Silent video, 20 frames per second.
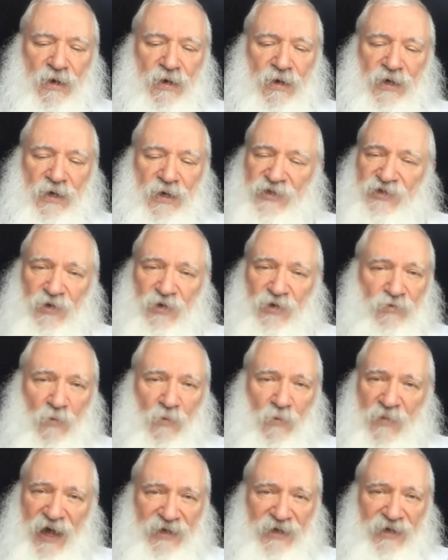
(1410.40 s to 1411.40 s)
It's a
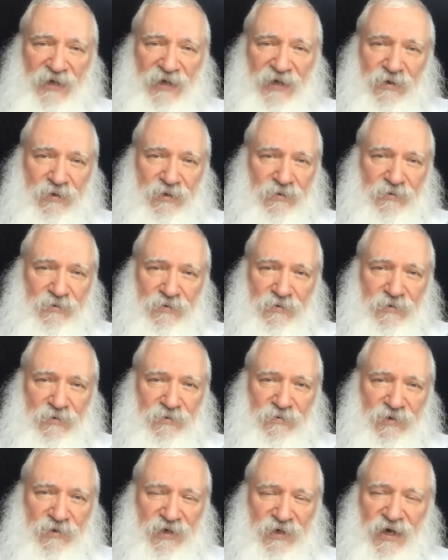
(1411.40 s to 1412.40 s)
romantic
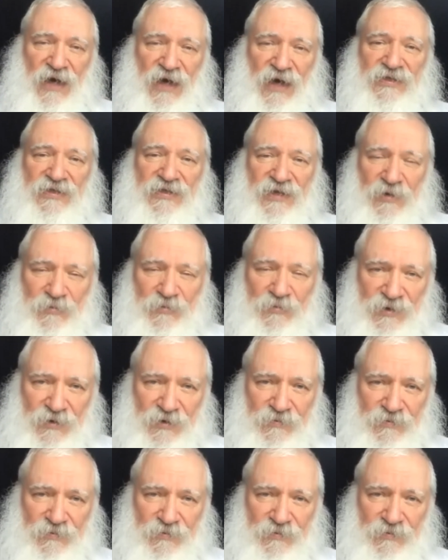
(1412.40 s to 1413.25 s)
concept.